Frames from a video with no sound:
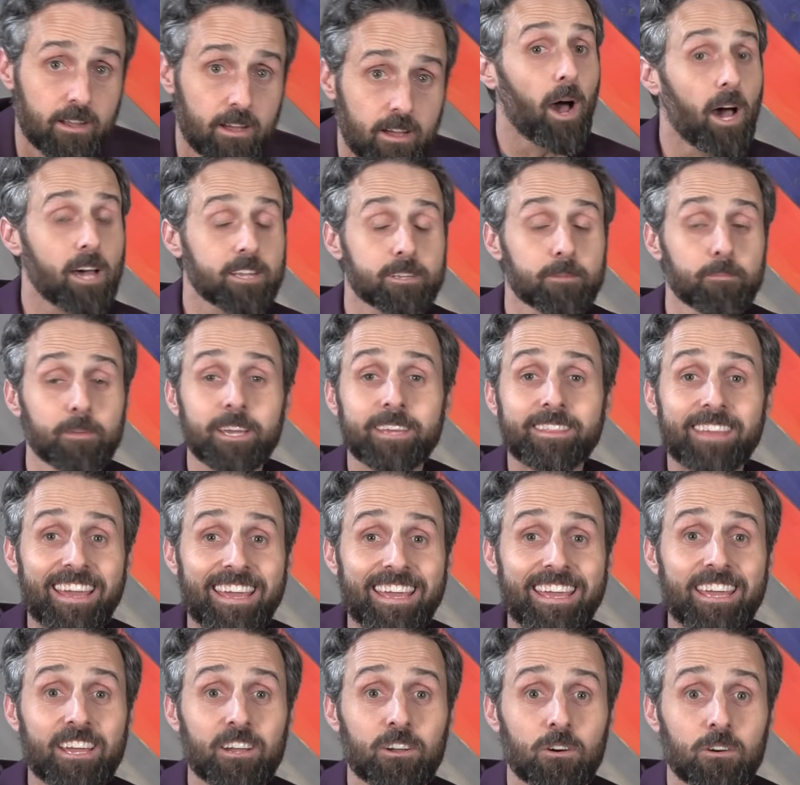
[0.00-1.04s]
Possibly
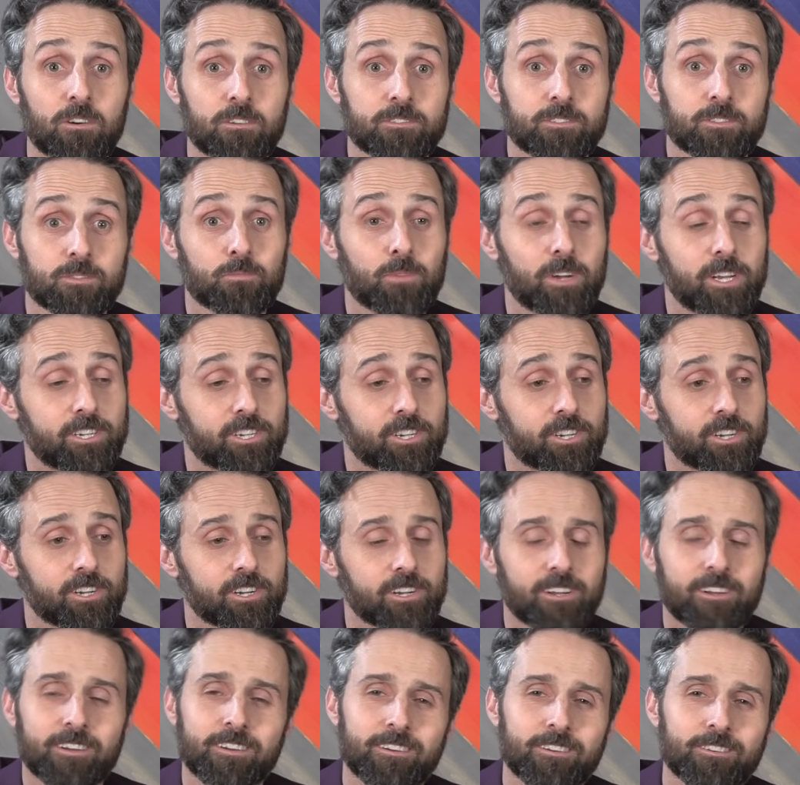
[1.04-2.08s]
the Eagles,
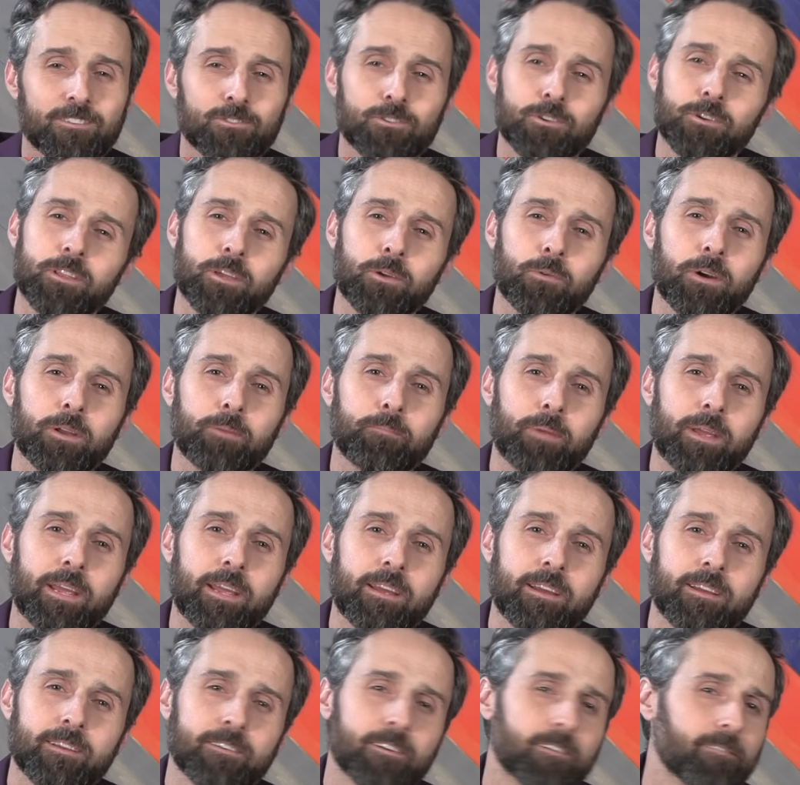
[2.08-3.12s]
which truly would
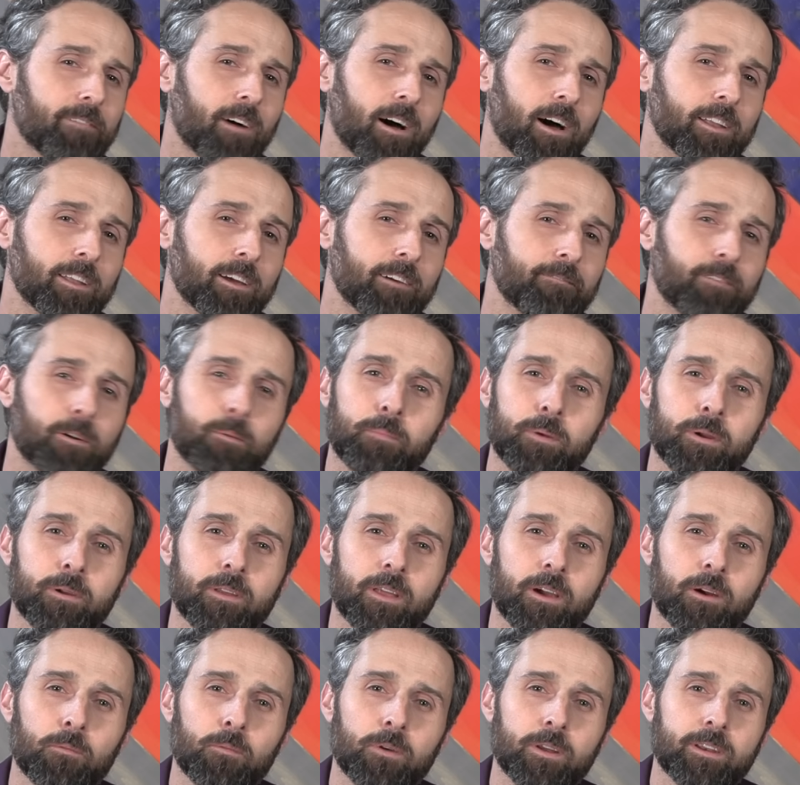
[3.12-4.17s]
be nirvana for
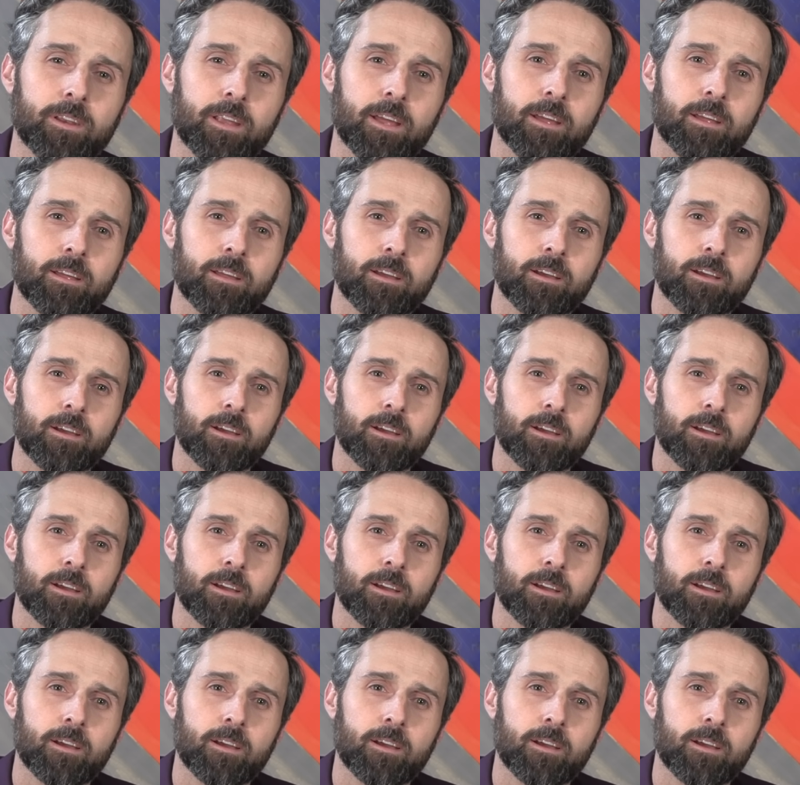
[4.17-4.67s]
Buda, wouldn't it?